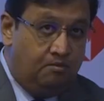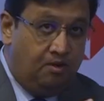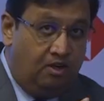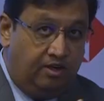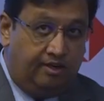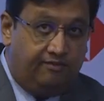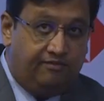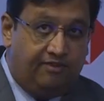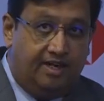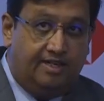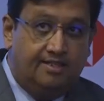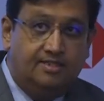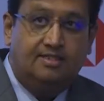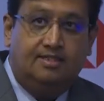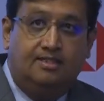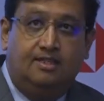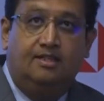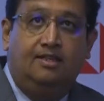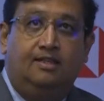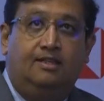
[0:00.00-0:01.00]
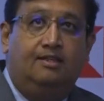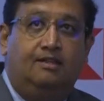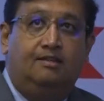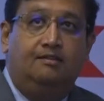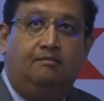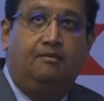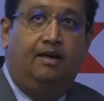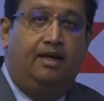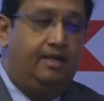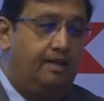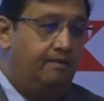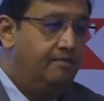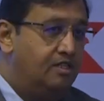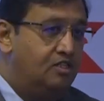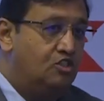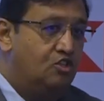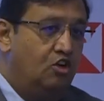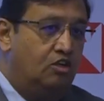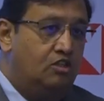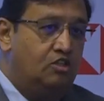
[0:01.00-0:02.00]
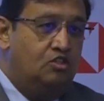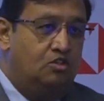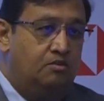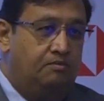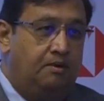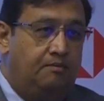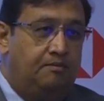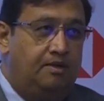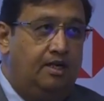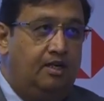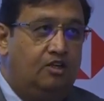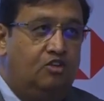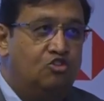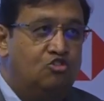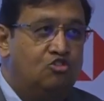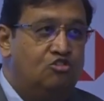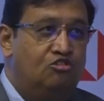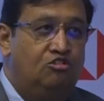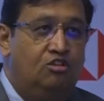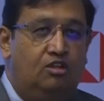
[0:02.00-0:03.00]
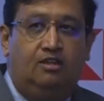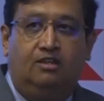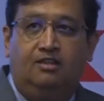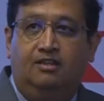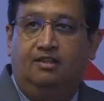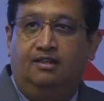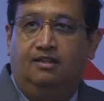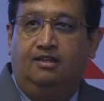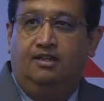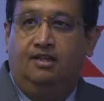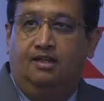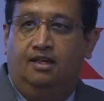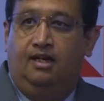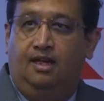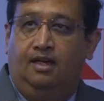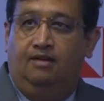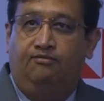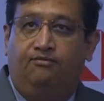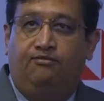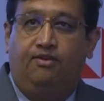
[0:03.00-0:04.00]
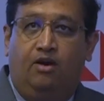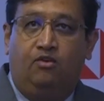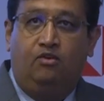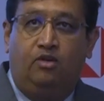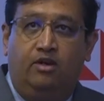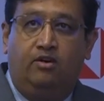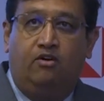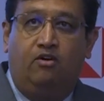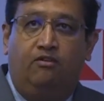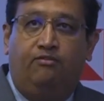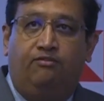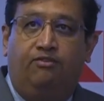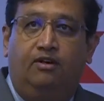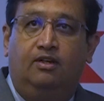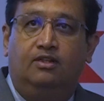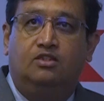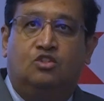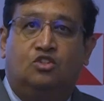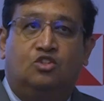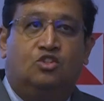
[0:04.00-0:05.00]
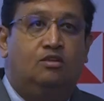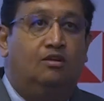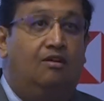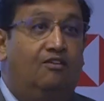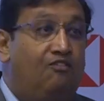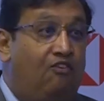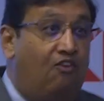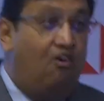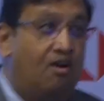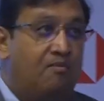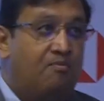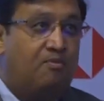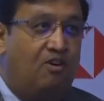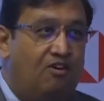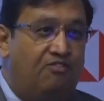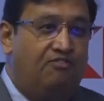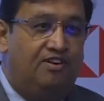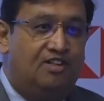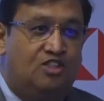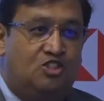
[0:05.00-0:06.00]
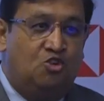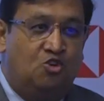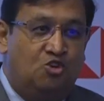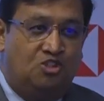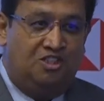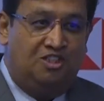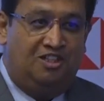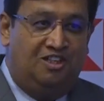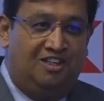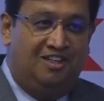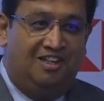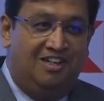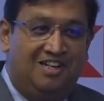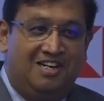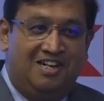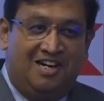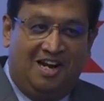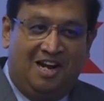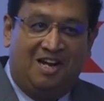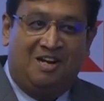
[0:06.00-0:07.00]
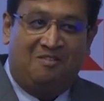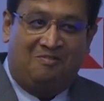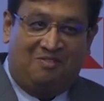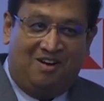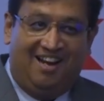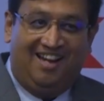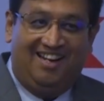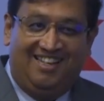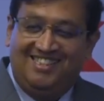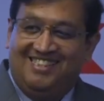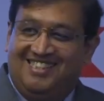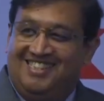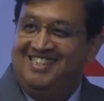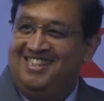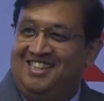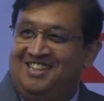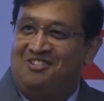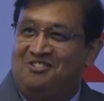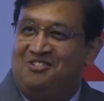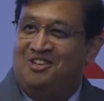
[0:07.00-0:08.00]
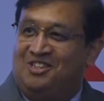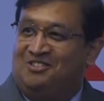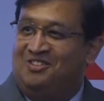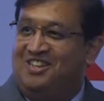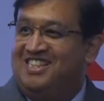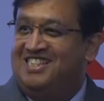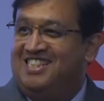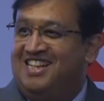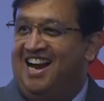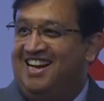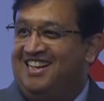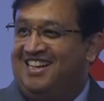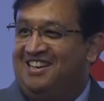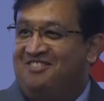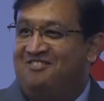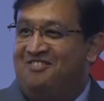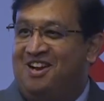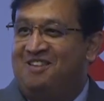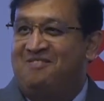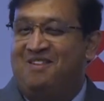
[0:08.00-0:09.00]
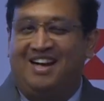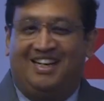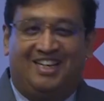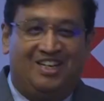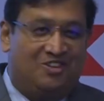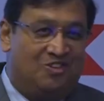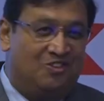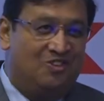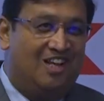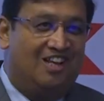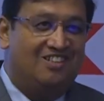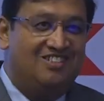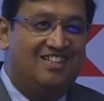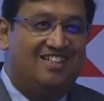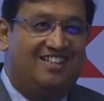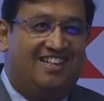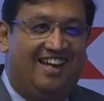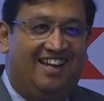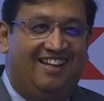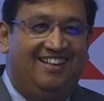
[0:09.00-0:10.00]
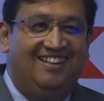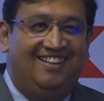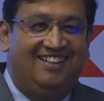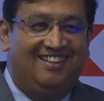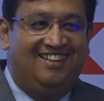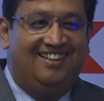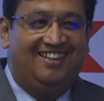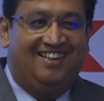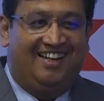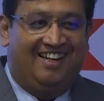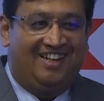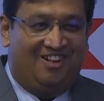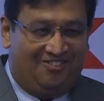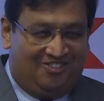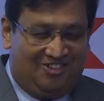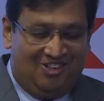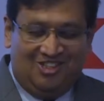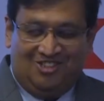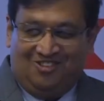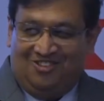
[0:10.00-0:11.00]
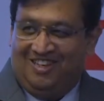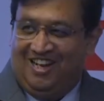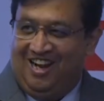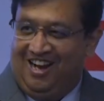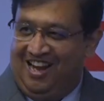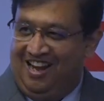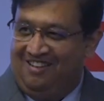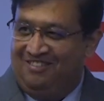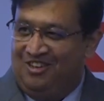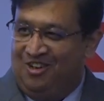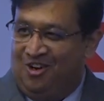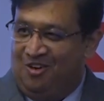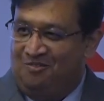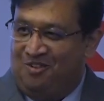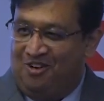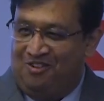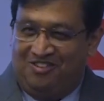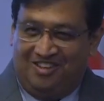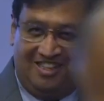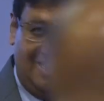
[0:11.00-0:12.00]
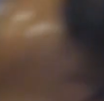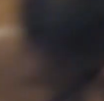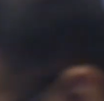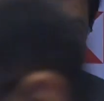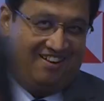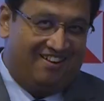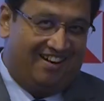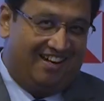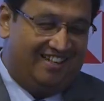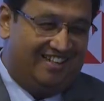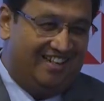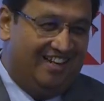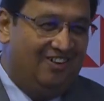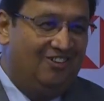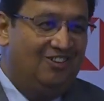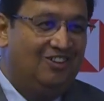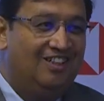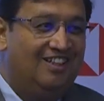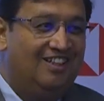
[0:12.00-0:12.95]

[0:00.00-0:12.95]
morning, friends. My name is Dr. Subramanya Kusnur. I'm founder of a for-profit social enterprise, which we started way back in 2010. And of course, we now have a non-profit as well right now.